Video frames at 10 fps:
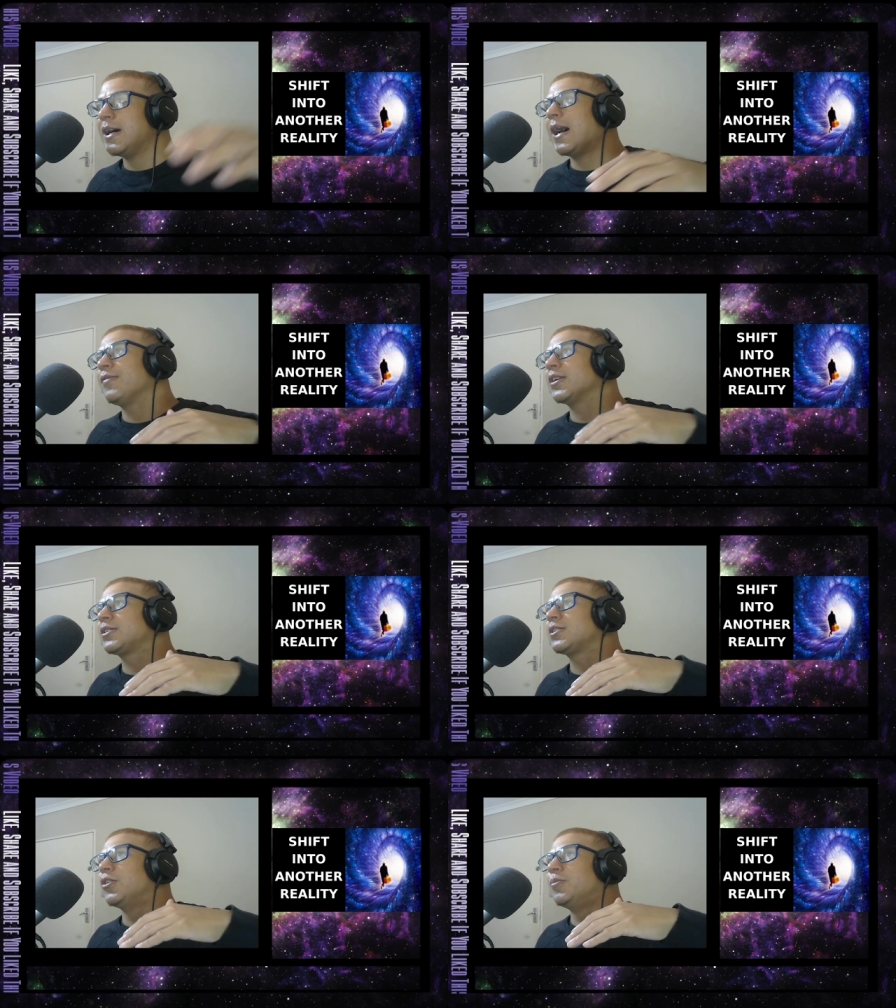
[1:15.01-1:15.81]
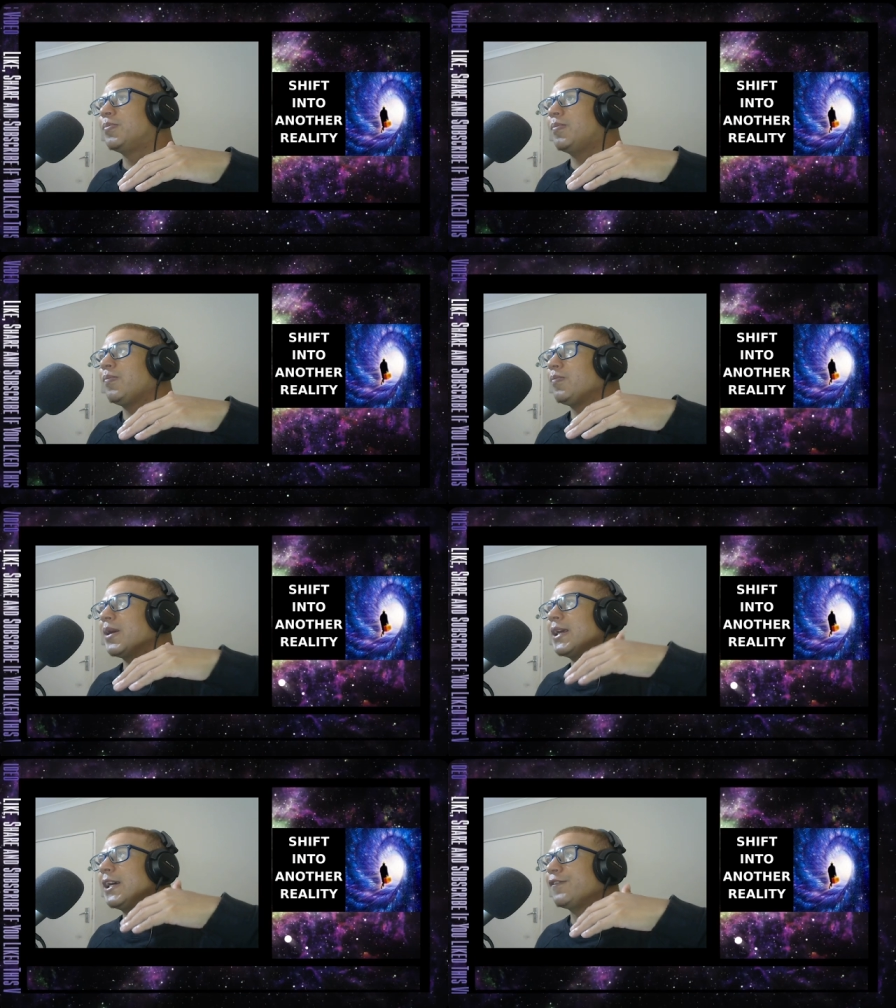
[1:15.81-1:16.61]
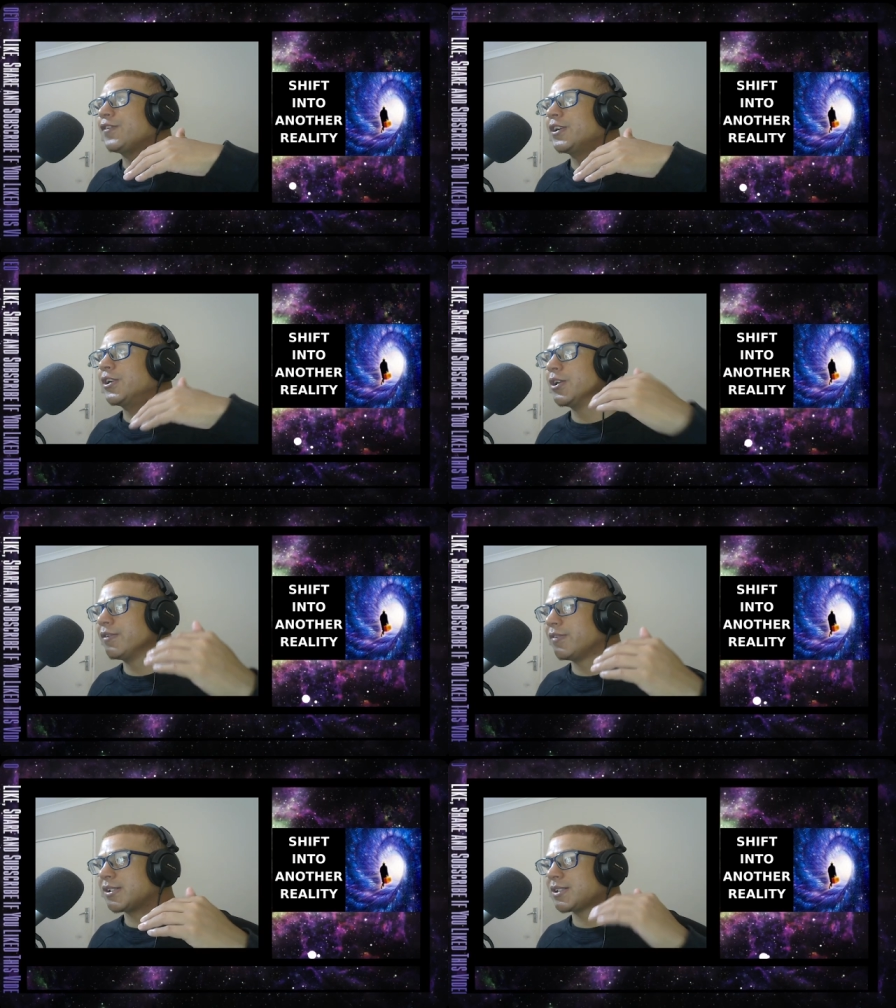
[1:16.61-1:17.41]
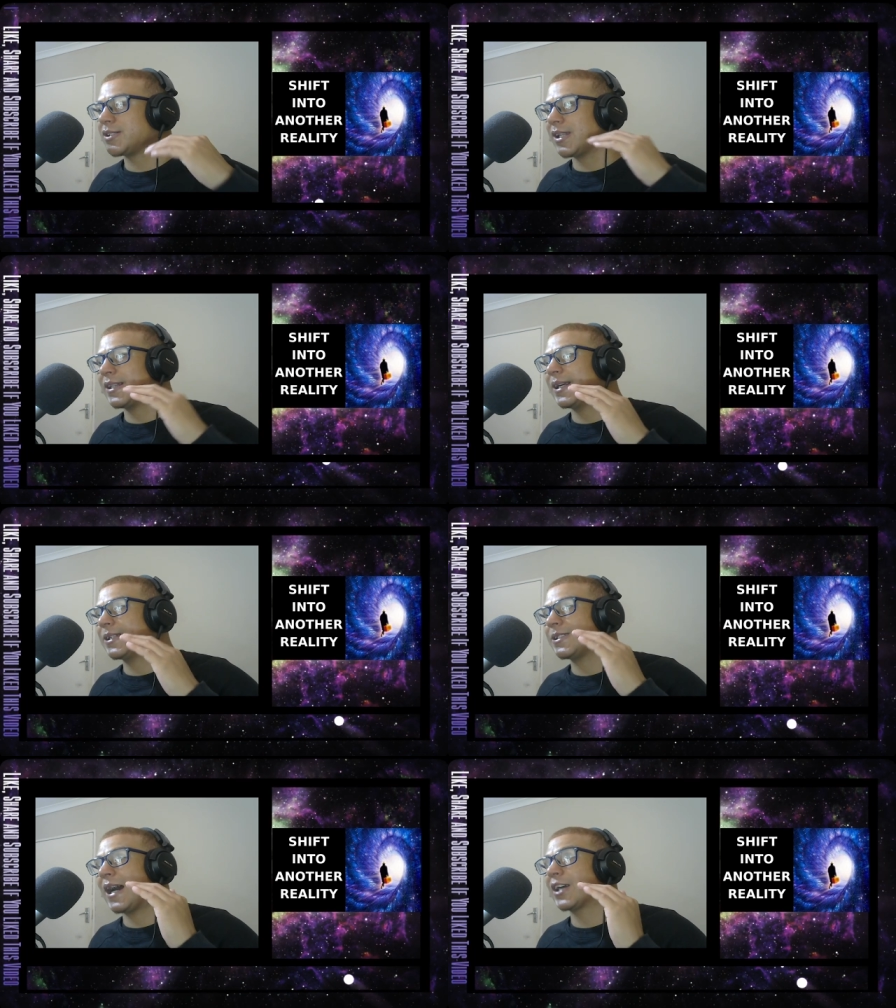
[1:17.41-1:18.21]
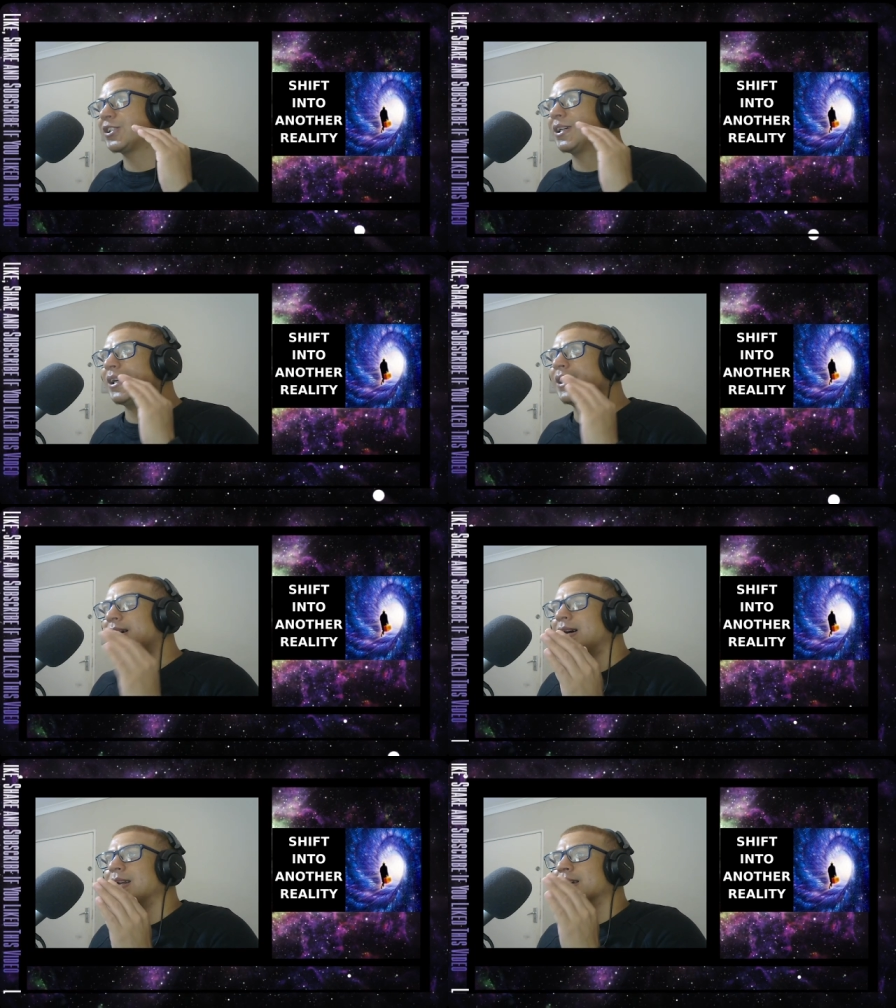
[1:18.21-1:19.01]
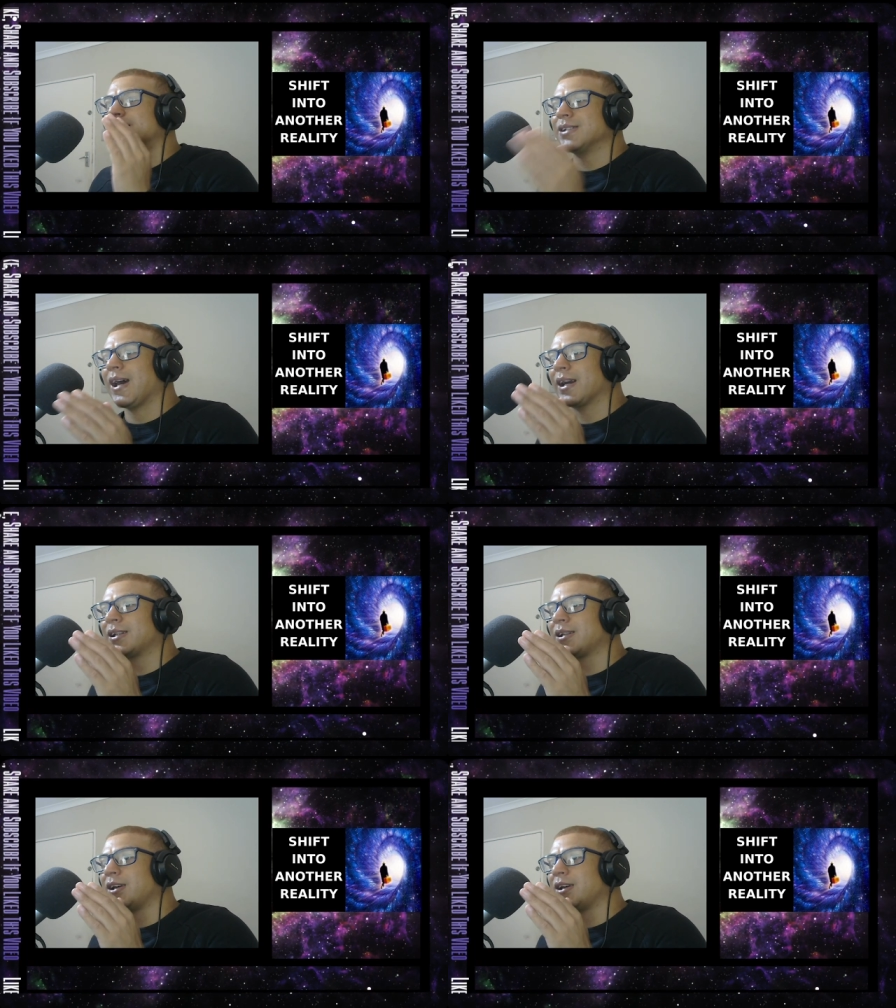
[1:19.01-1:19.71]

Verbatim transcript: And there's so many infinite universes that there's actually an exact